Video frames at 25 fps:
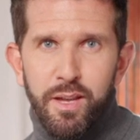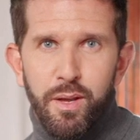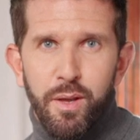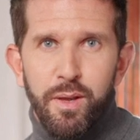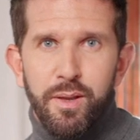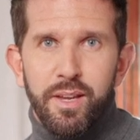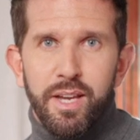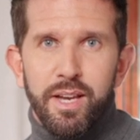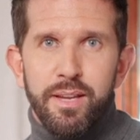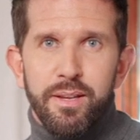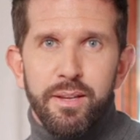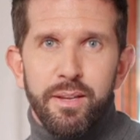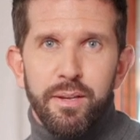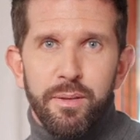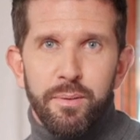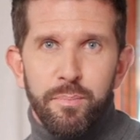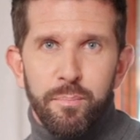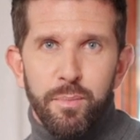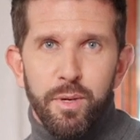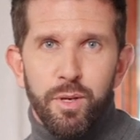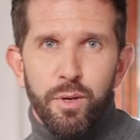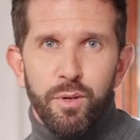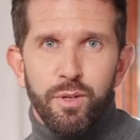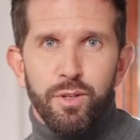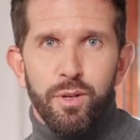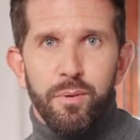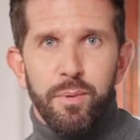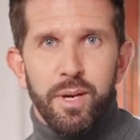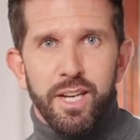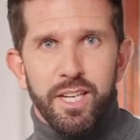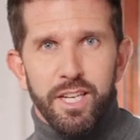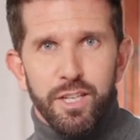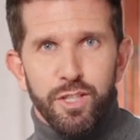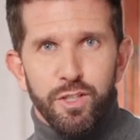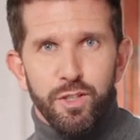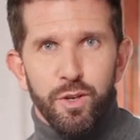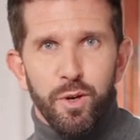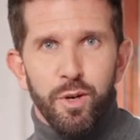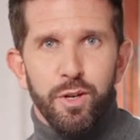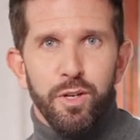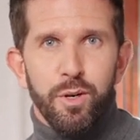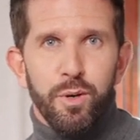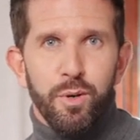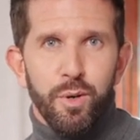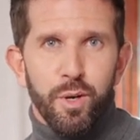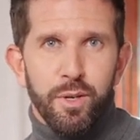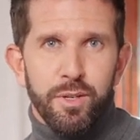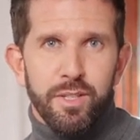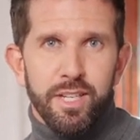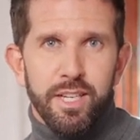content, but also making sure your
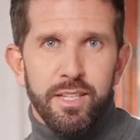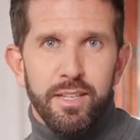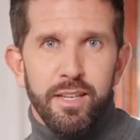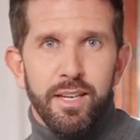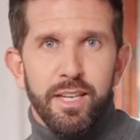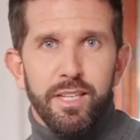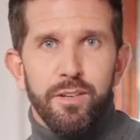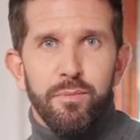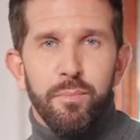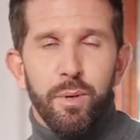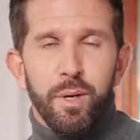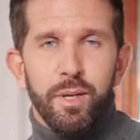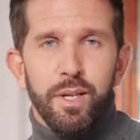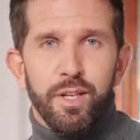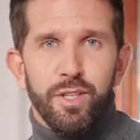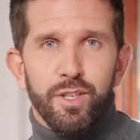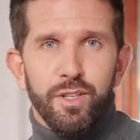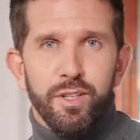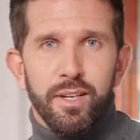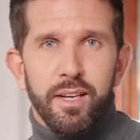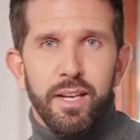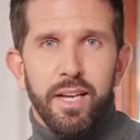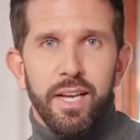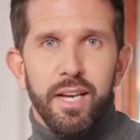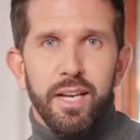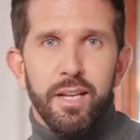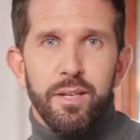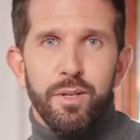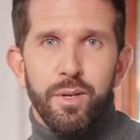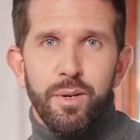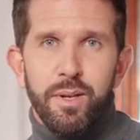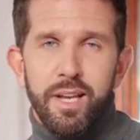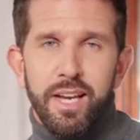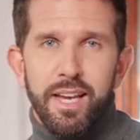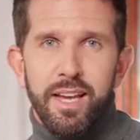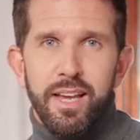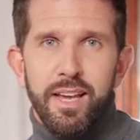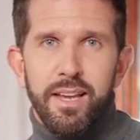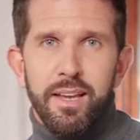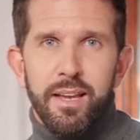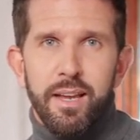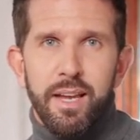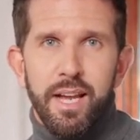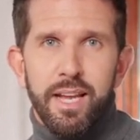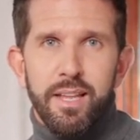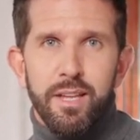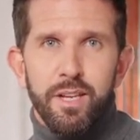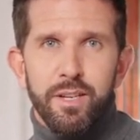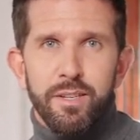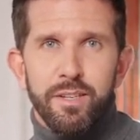content is polished, unique,
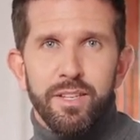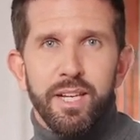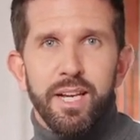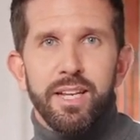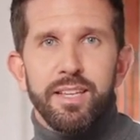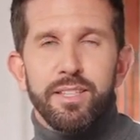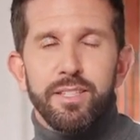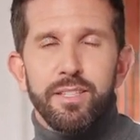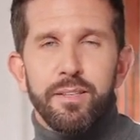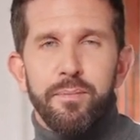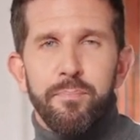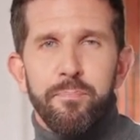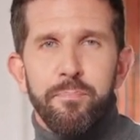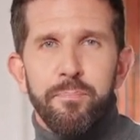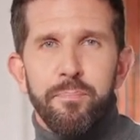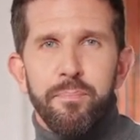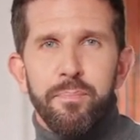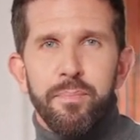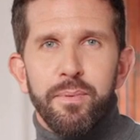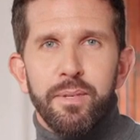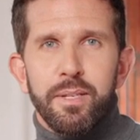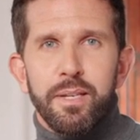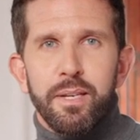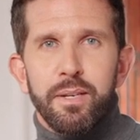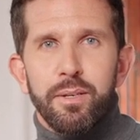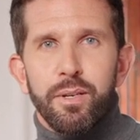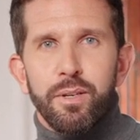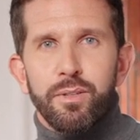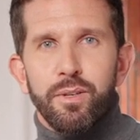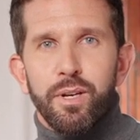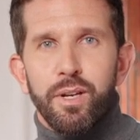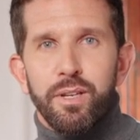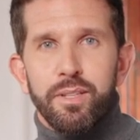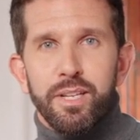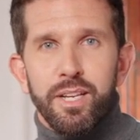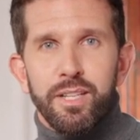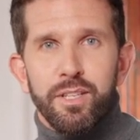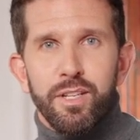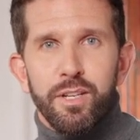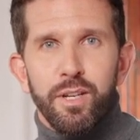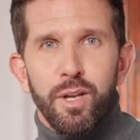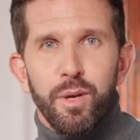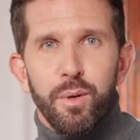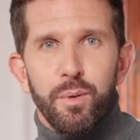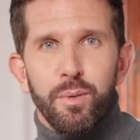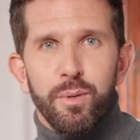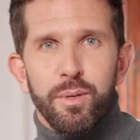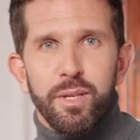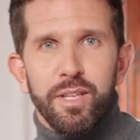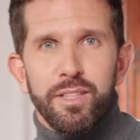and concise. The third thing to
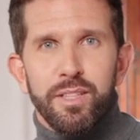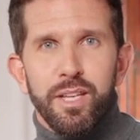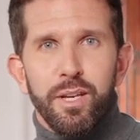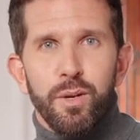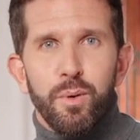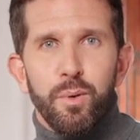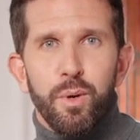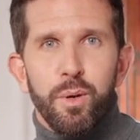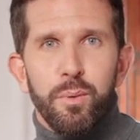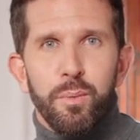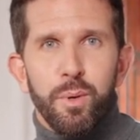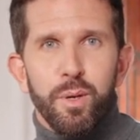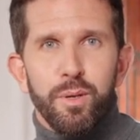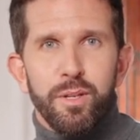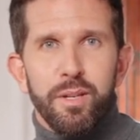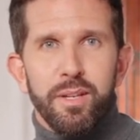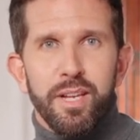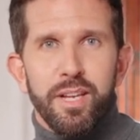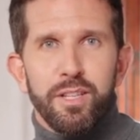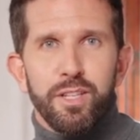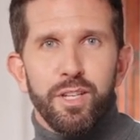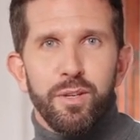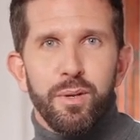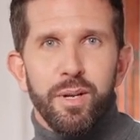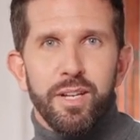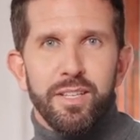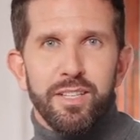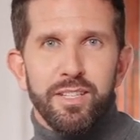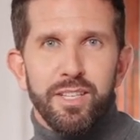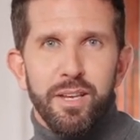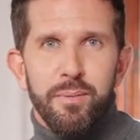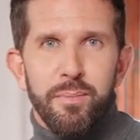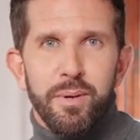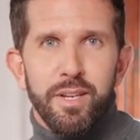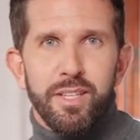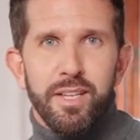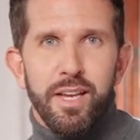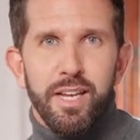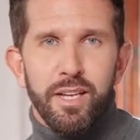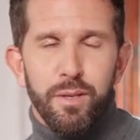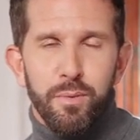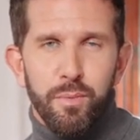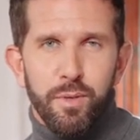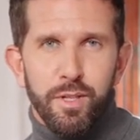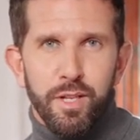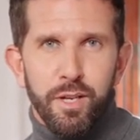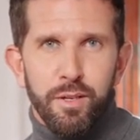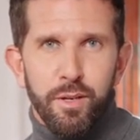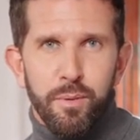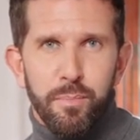know is that Quillbot integrates seamlessly
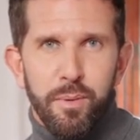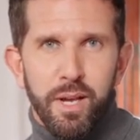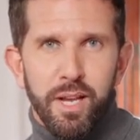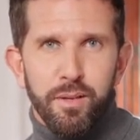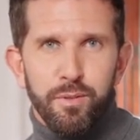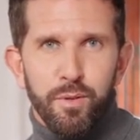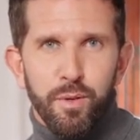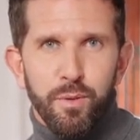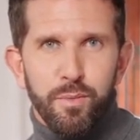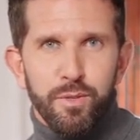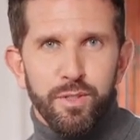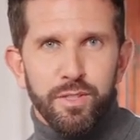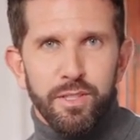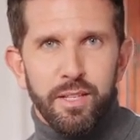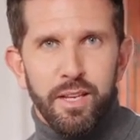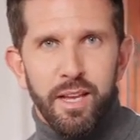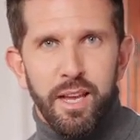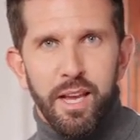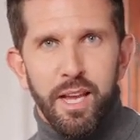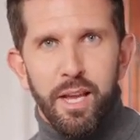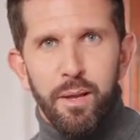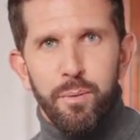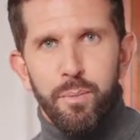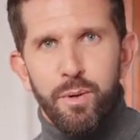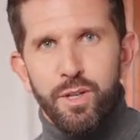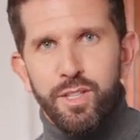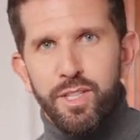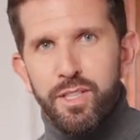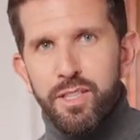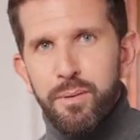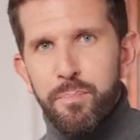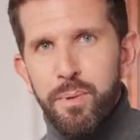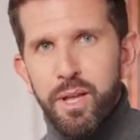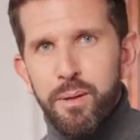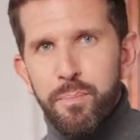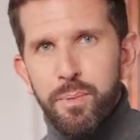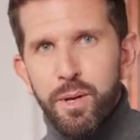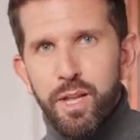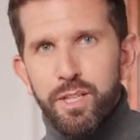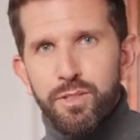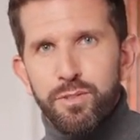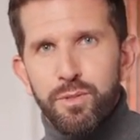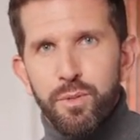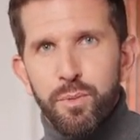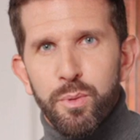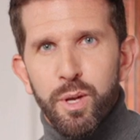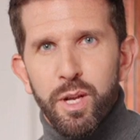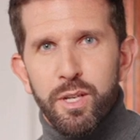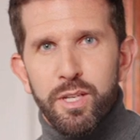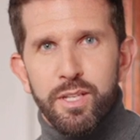with other platforms, which is a big plus
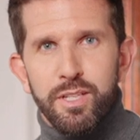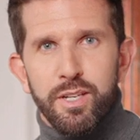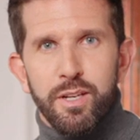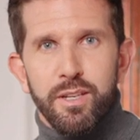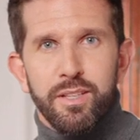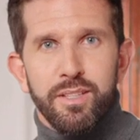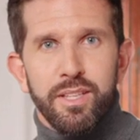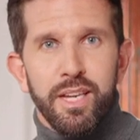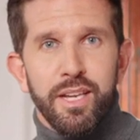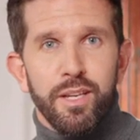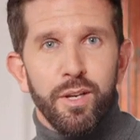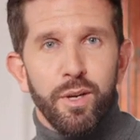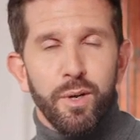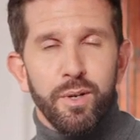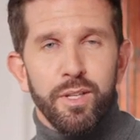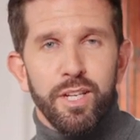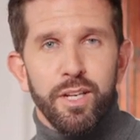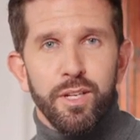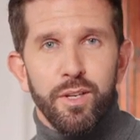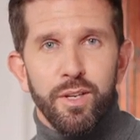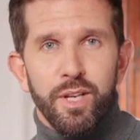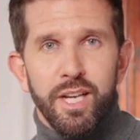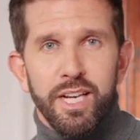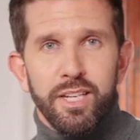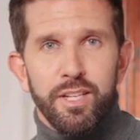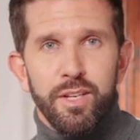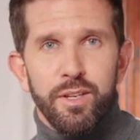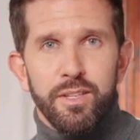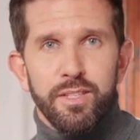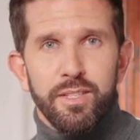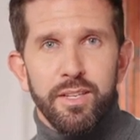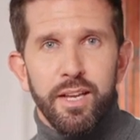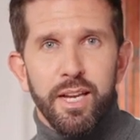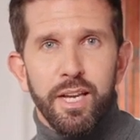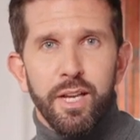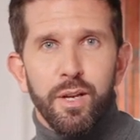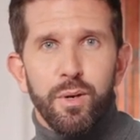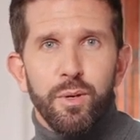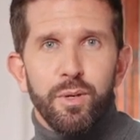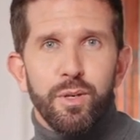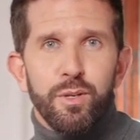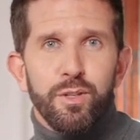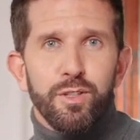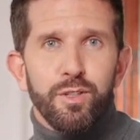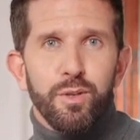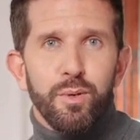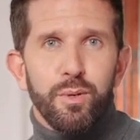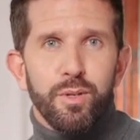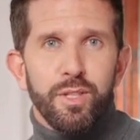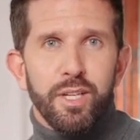for marketers and content creators who use
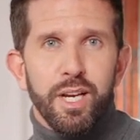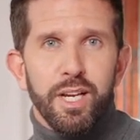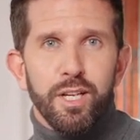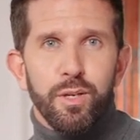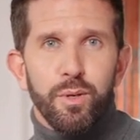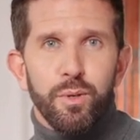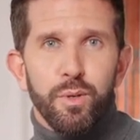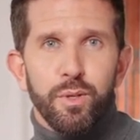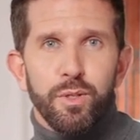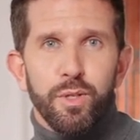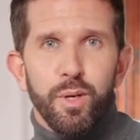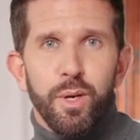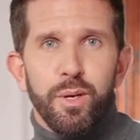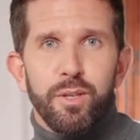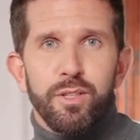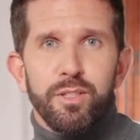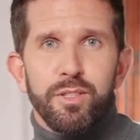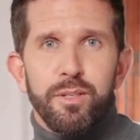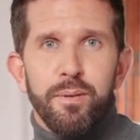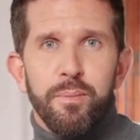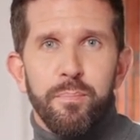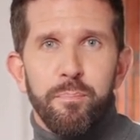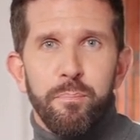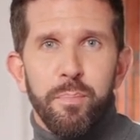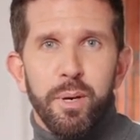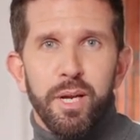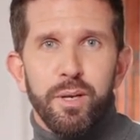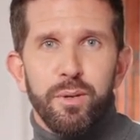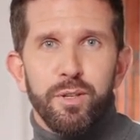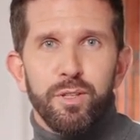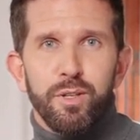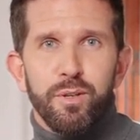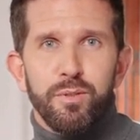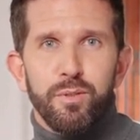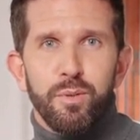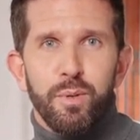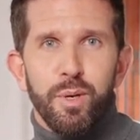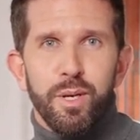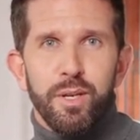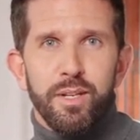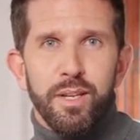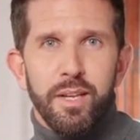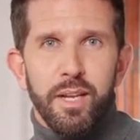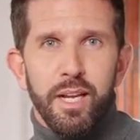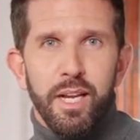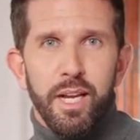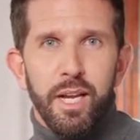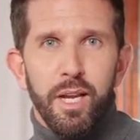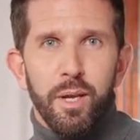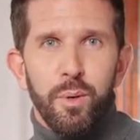tools like Google Docs, Microsoft Word,
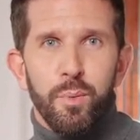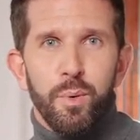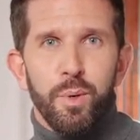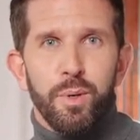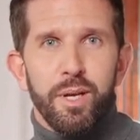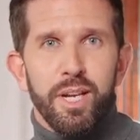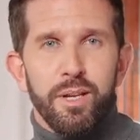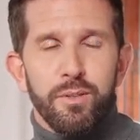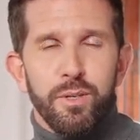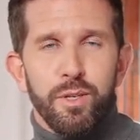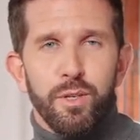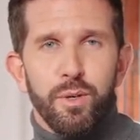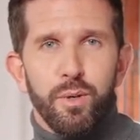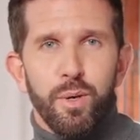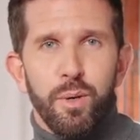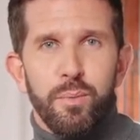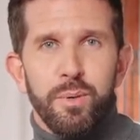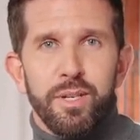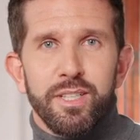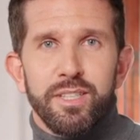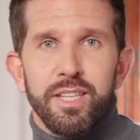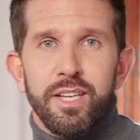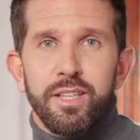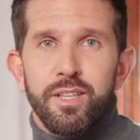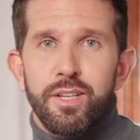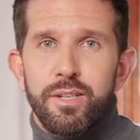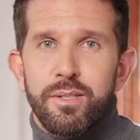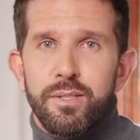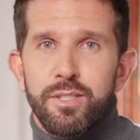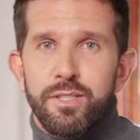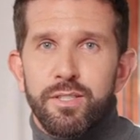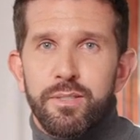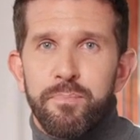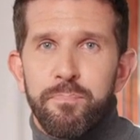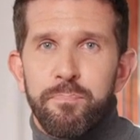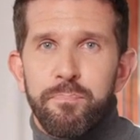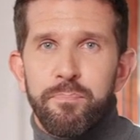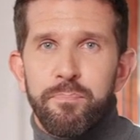or even Chrome extensions.